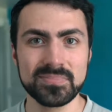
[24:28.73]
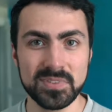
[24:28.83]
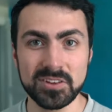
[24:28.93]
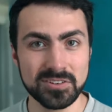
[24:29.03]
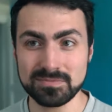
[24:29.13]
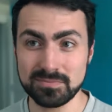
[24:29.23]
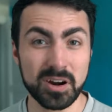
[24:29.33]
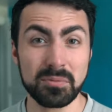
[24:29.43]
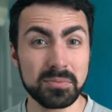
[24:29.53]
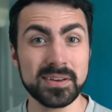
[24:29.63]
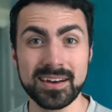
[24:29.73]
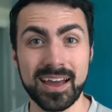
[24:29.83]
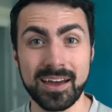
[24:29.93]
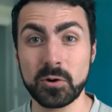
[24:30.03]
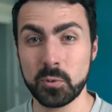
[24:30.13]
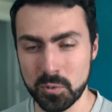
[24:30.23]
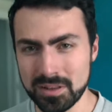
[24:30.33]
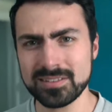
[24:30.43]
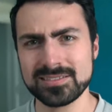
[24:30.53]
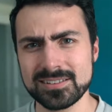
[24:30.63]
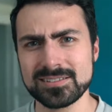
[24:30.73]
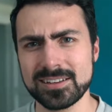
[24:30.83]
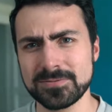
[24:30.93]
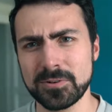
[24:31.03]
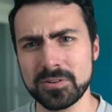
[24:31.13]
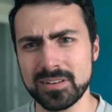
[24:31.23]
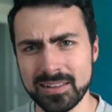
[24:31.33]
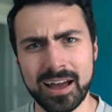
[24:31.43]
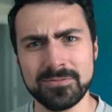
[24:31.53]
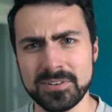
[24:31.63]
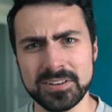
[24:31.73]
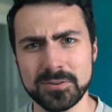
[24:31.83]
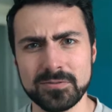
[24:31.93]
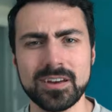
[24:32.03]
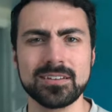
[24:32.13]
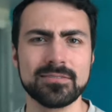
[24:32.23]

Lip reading: you're probably going to have a really successful live video event.